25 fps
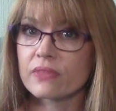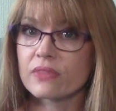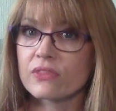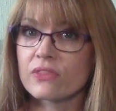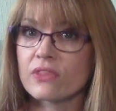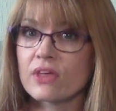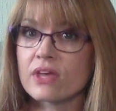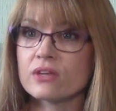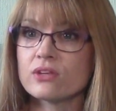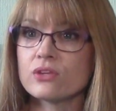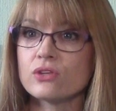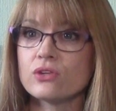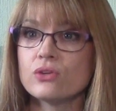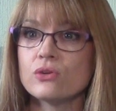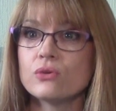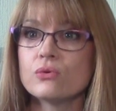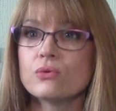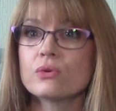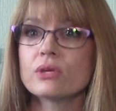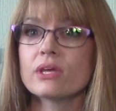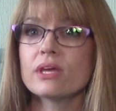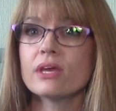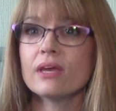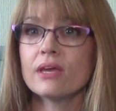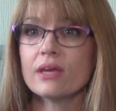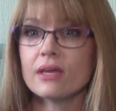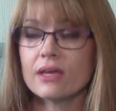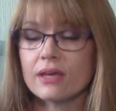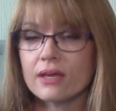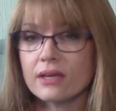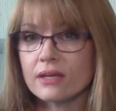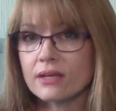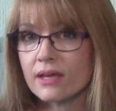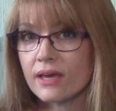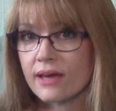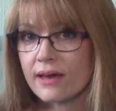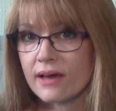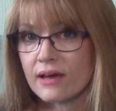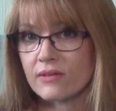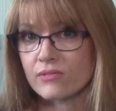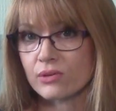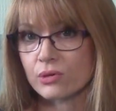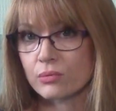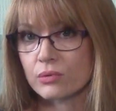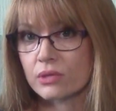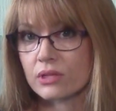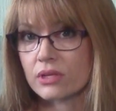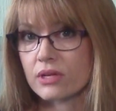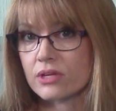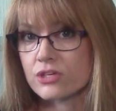then you can have a
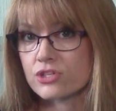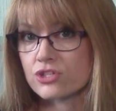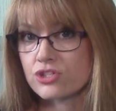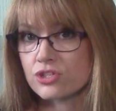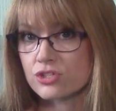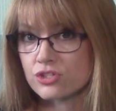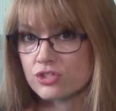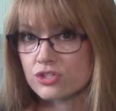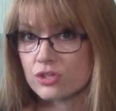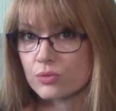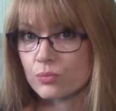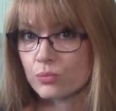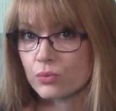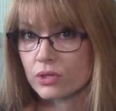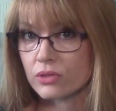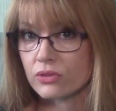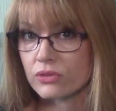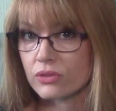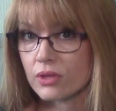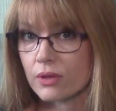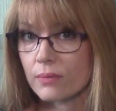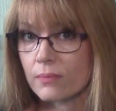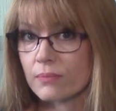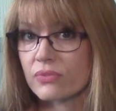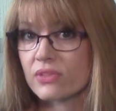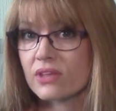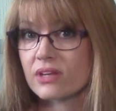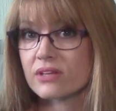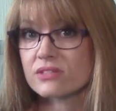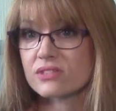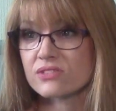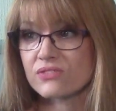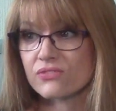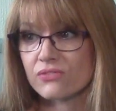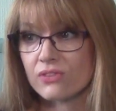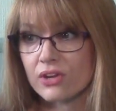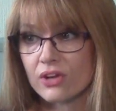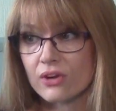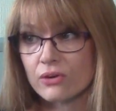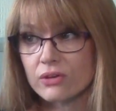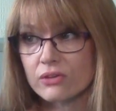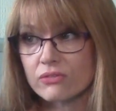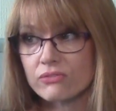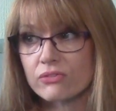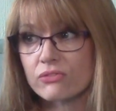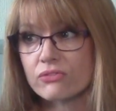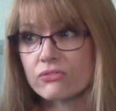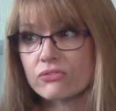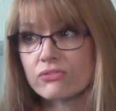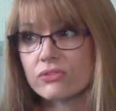relationship with them that is very
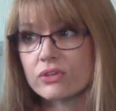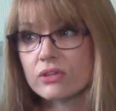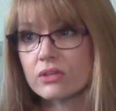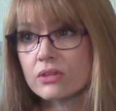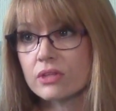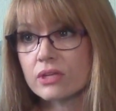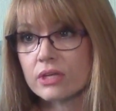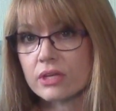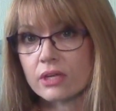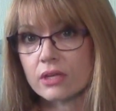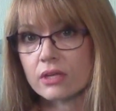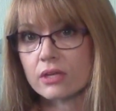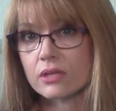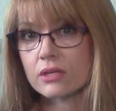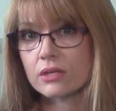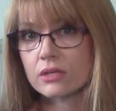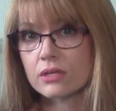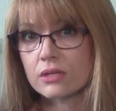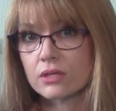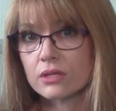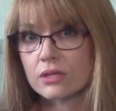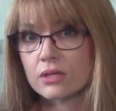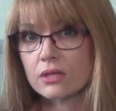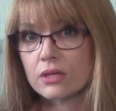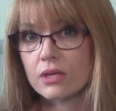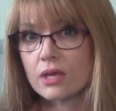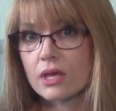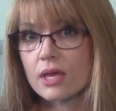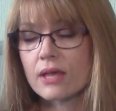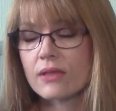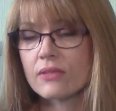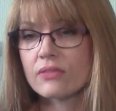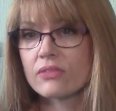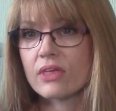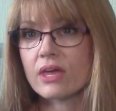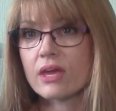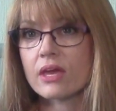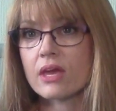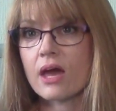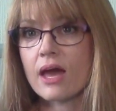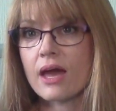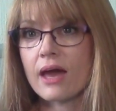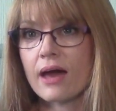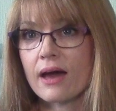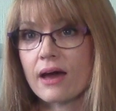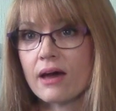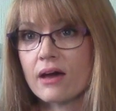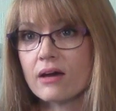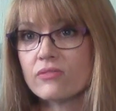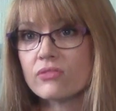fulfilling. They
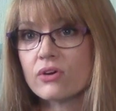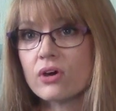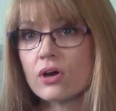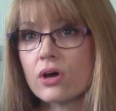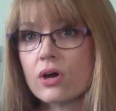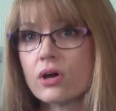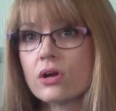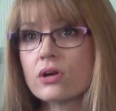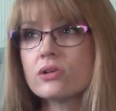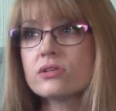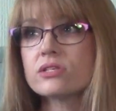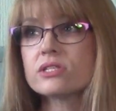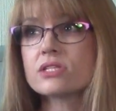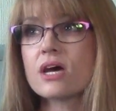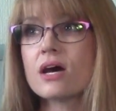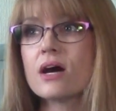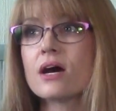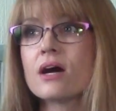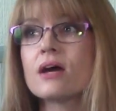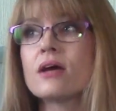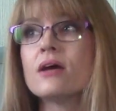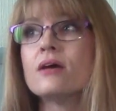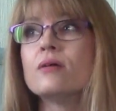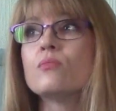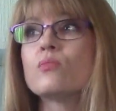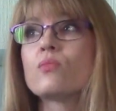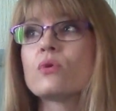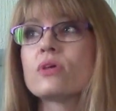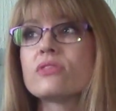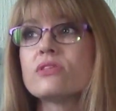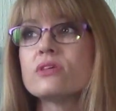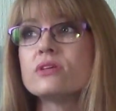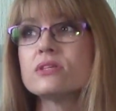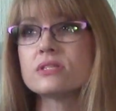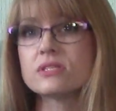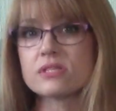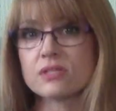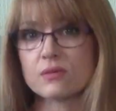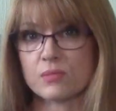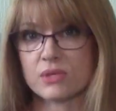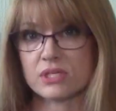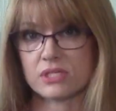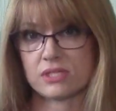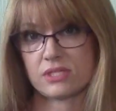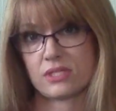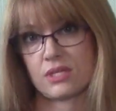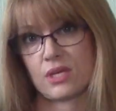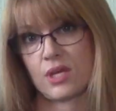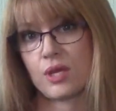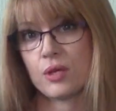have a hard time with
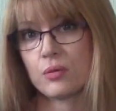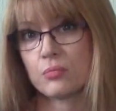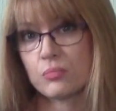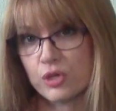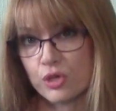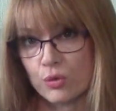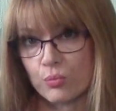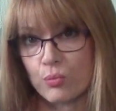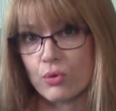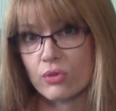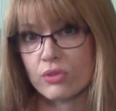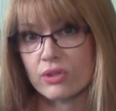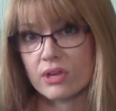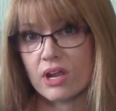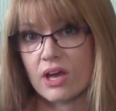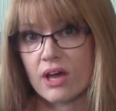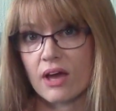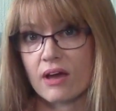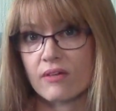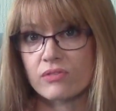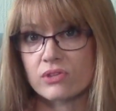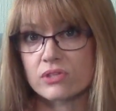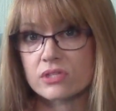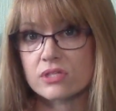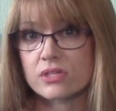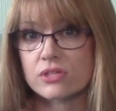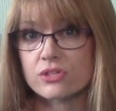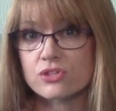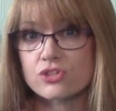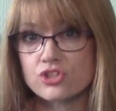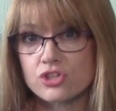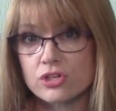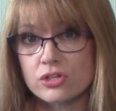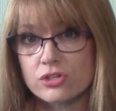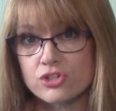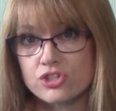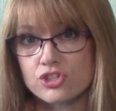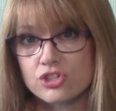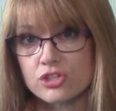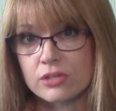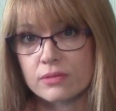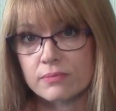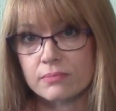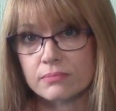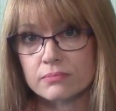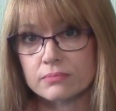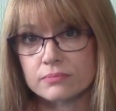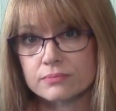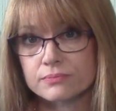intimacy, people that have this conjunction.